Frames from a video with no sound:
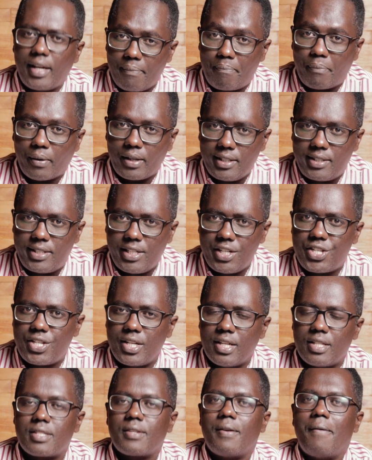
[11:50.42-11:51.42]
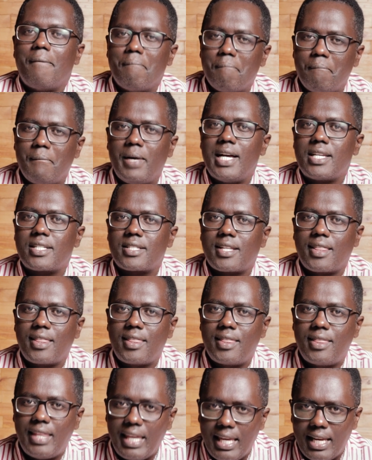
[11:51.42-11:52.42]
politicians must
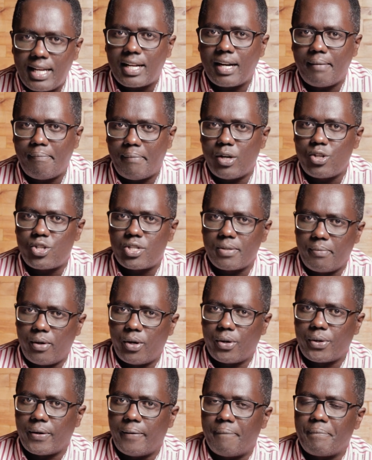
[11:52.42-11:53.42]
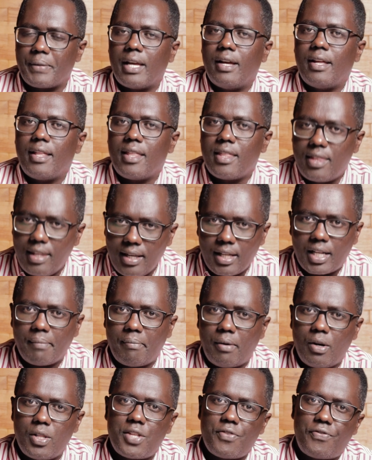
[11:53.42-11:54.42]
think about tomorrow, think
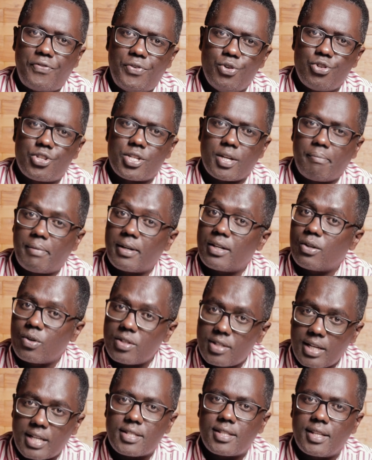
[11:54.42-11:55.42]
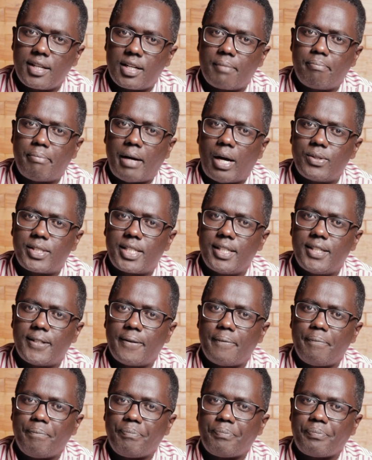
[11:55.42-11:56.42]
about the future, but not just think about it,
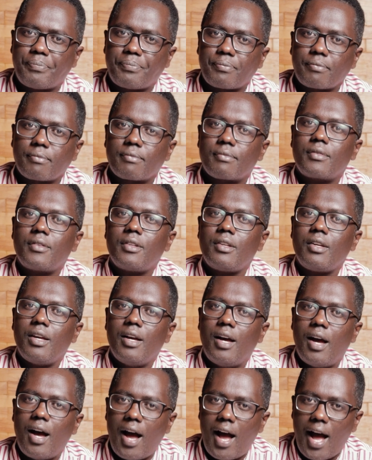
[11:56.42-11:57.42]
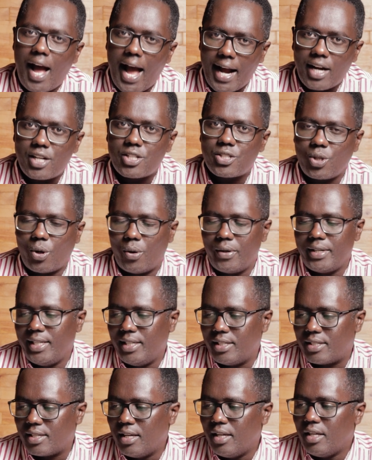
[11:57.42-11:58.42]
act on
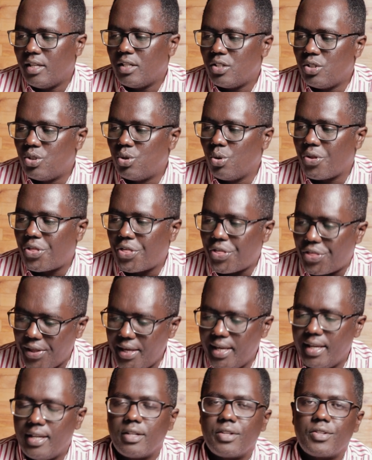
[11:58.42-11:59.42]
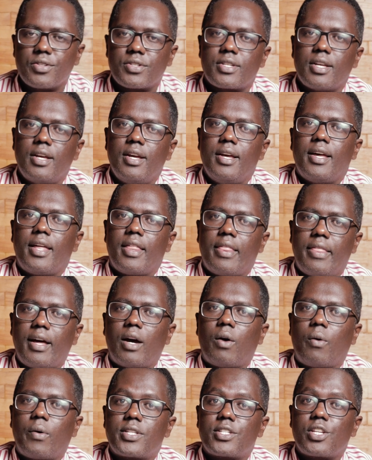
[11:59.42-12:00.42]
it. Do things
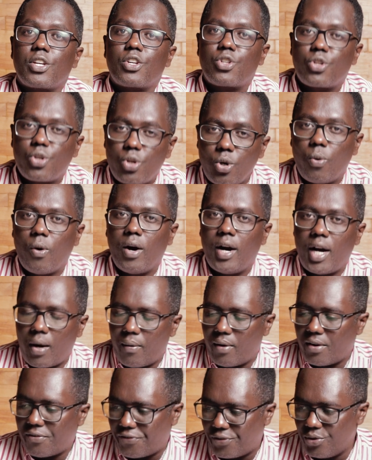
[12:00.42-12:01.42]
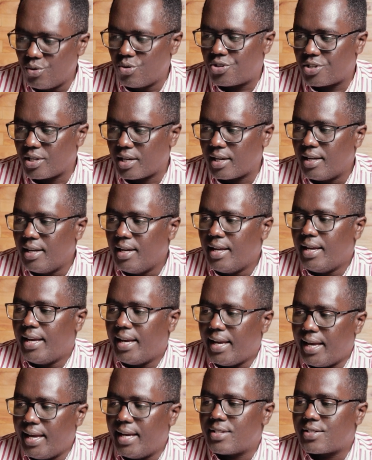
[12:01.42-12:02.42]
that secure our future
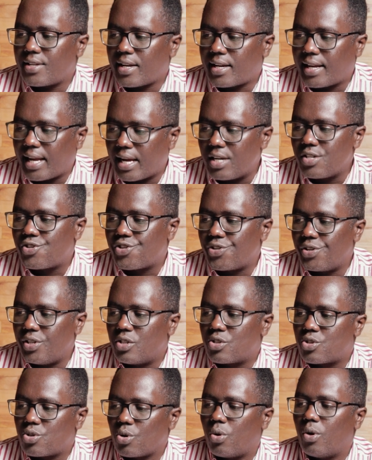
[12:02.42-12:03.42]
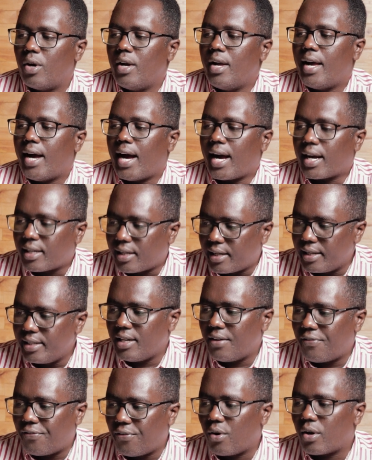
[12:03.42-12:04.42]
as a country. So a
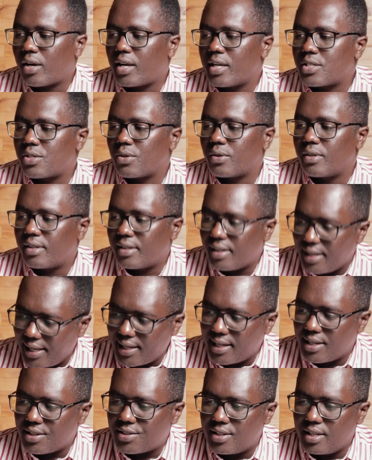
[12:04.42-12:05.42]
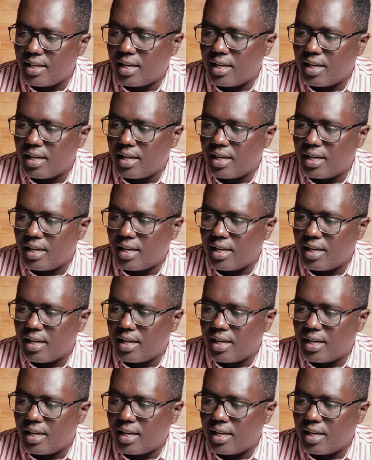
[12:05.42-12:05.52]
clear focus on legacy